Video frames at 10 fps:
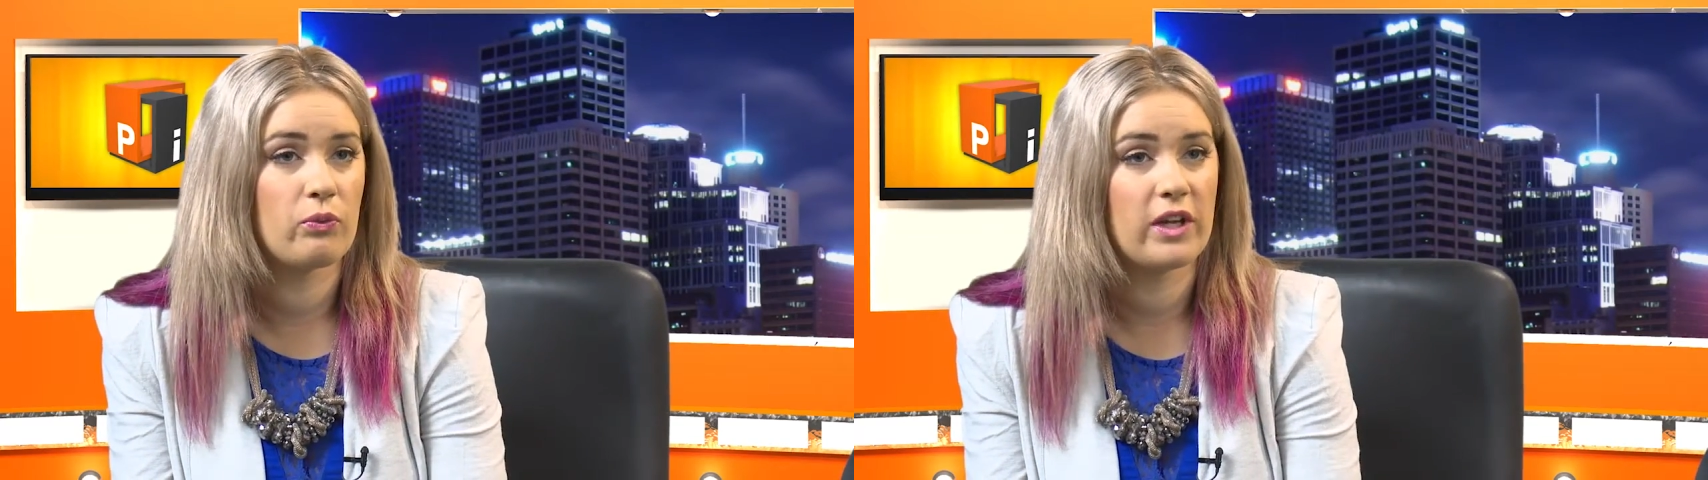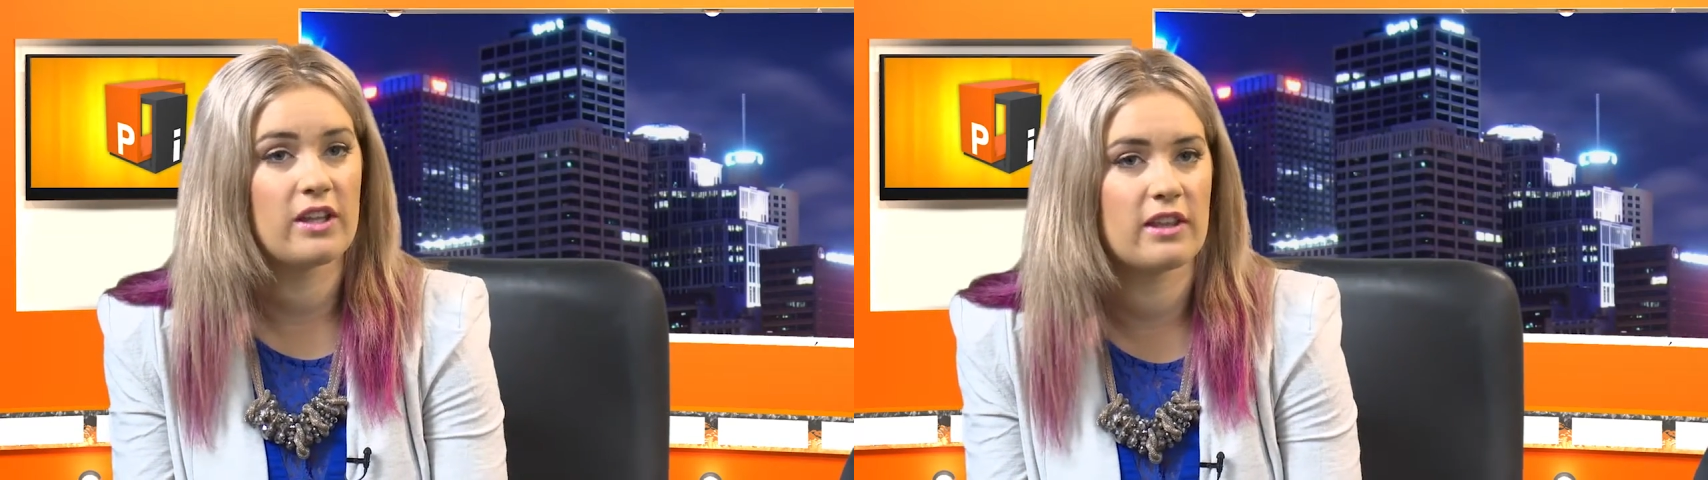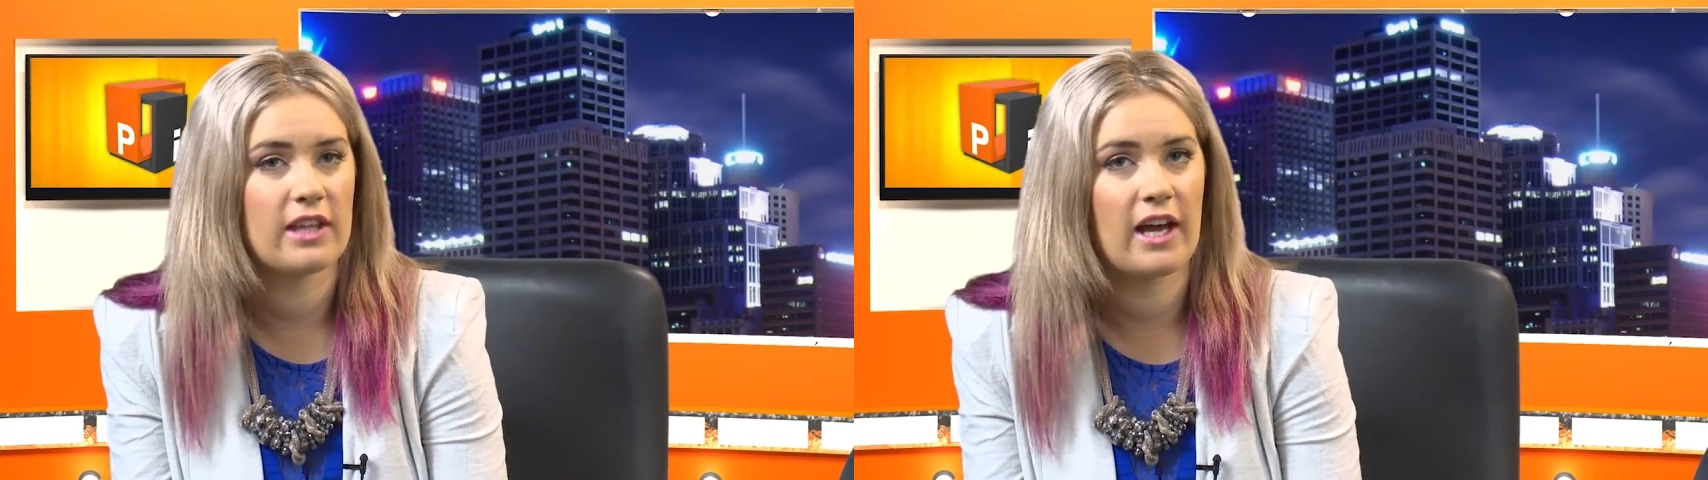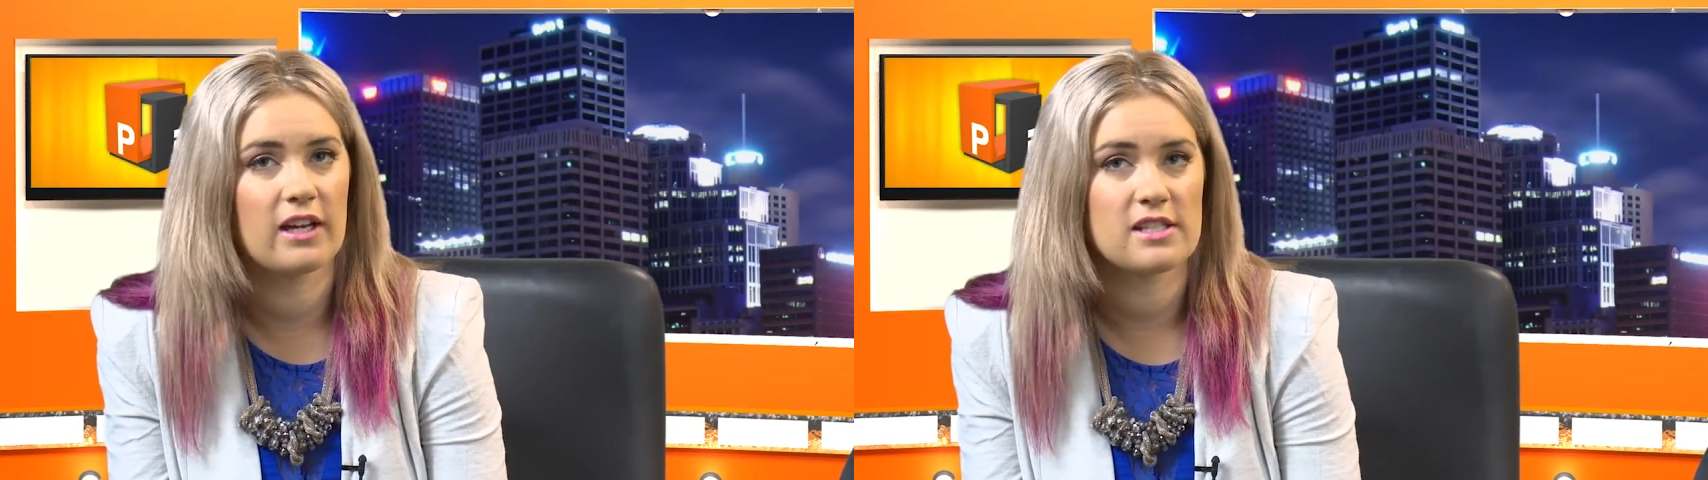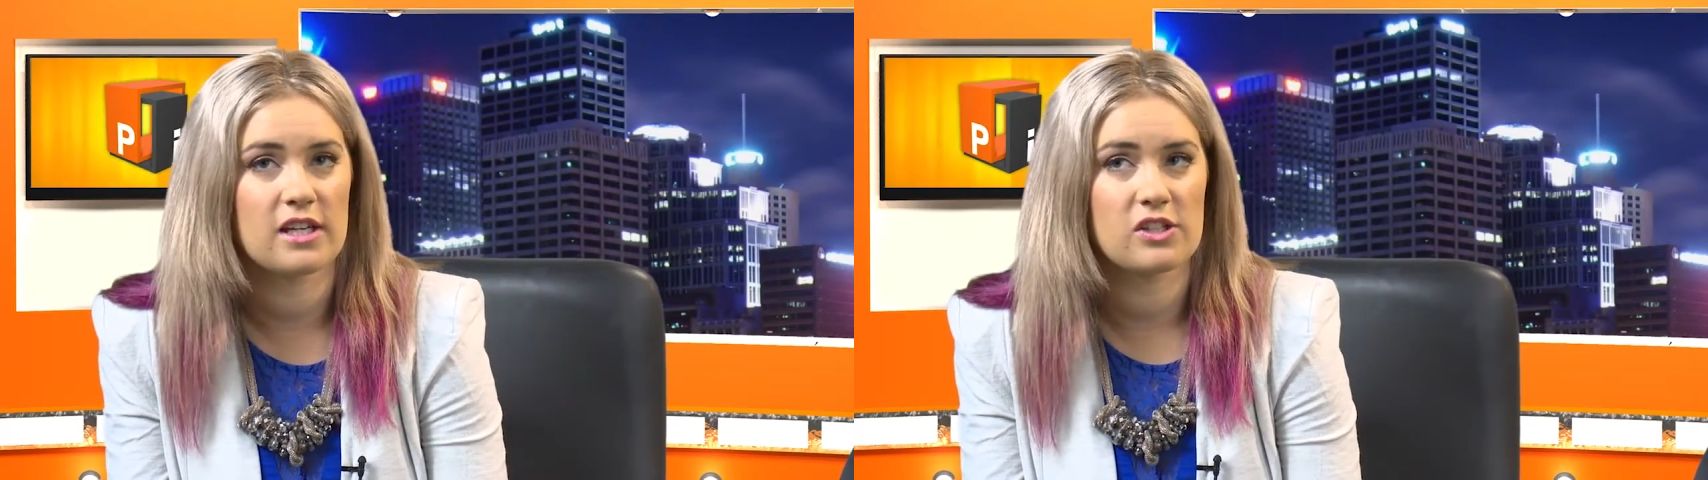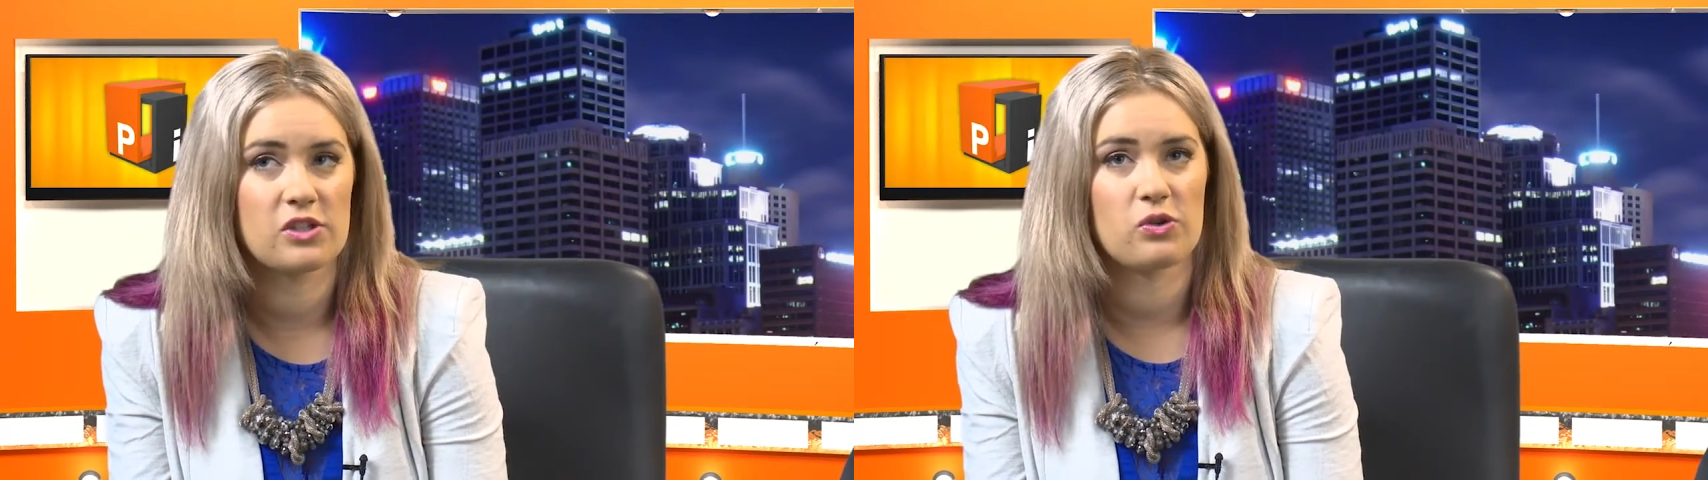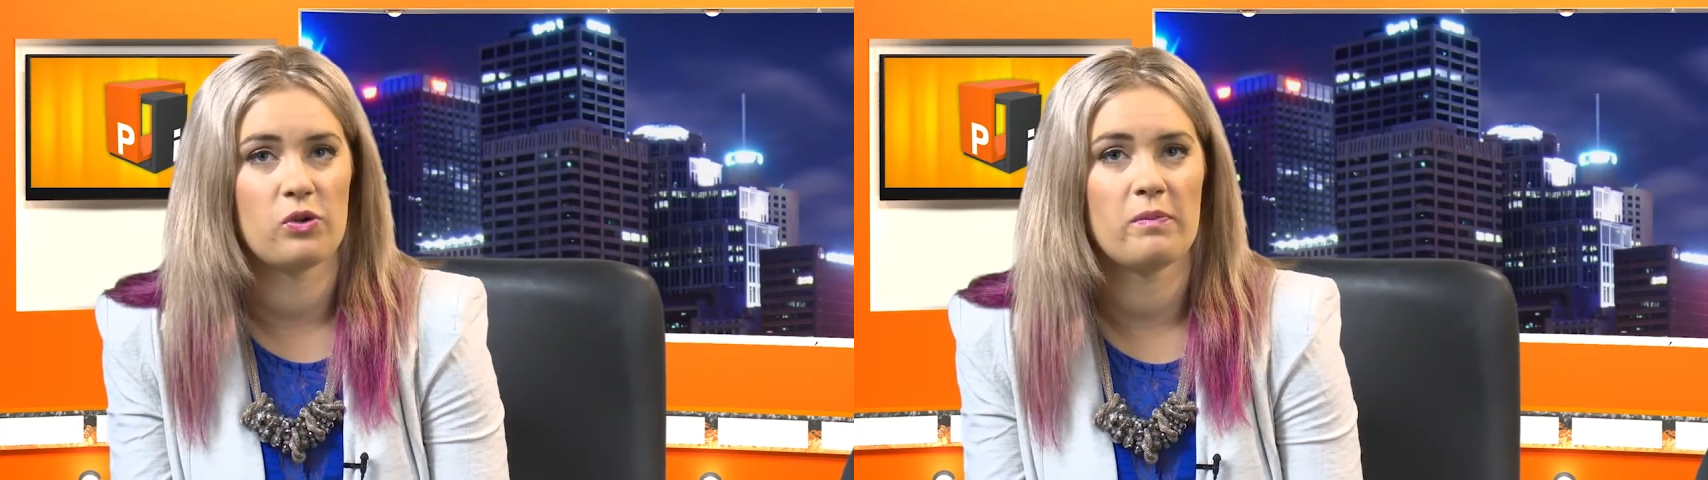with that, it's actually taught